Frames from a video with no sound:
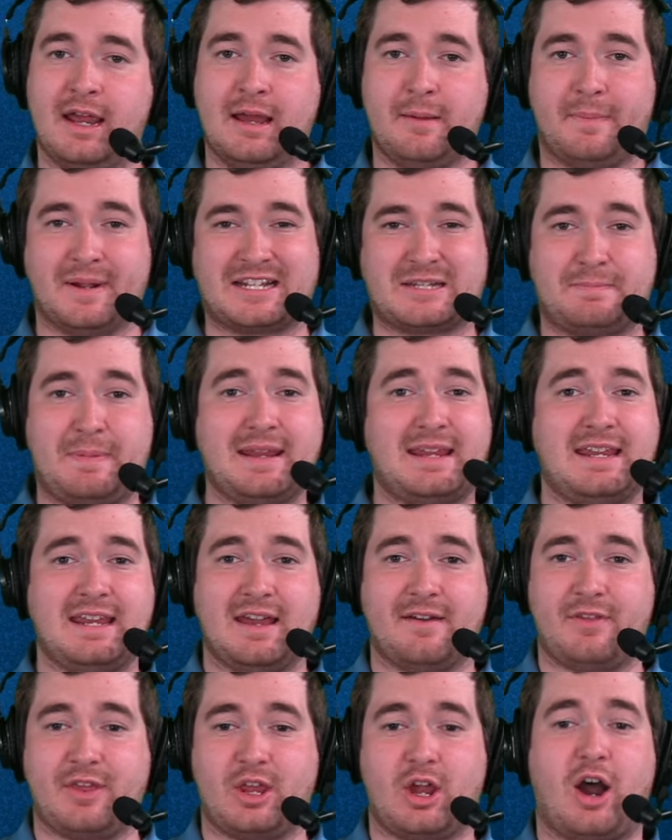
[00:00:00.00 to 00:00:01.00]
But speaking
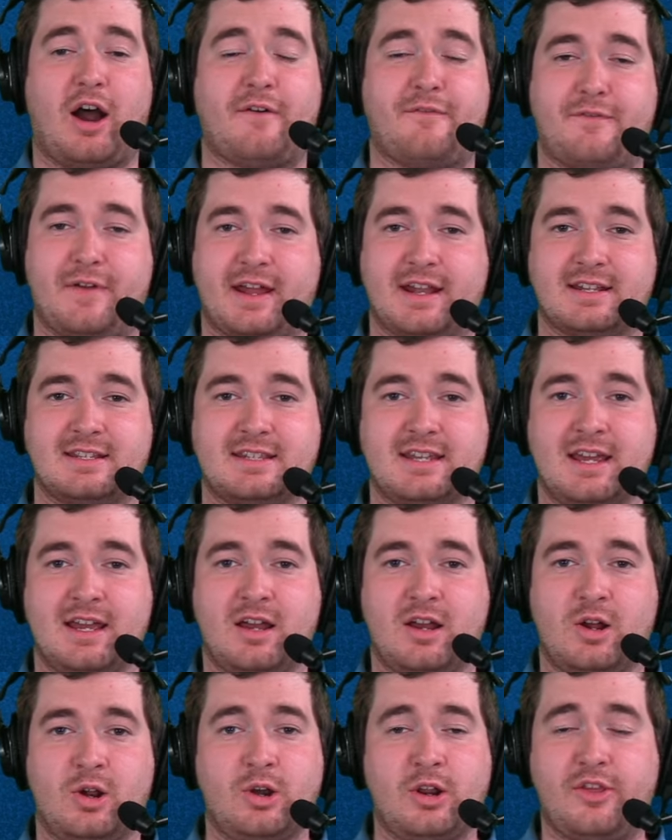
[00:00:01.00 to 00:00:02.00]
of the offense,
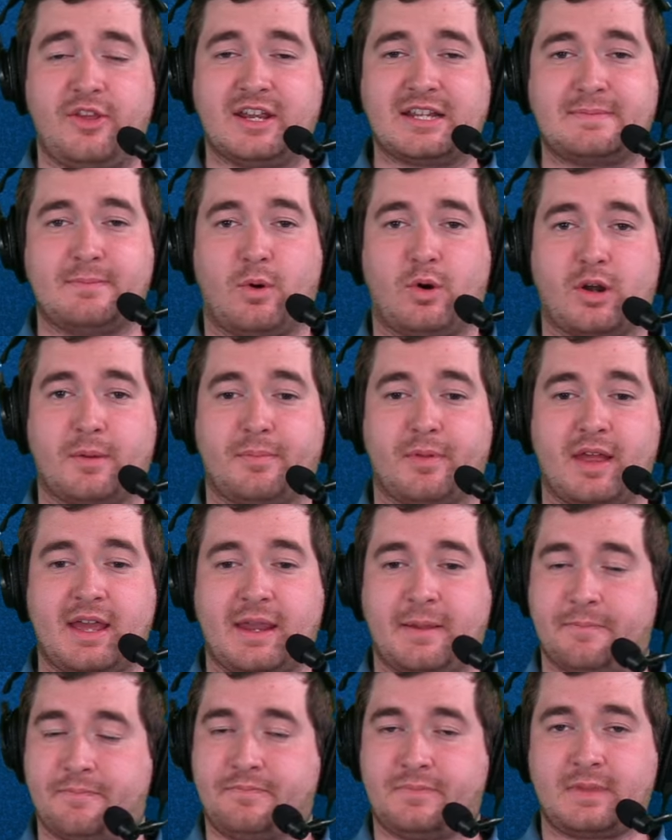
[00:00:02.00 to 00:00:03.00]
who do you think is more to blame?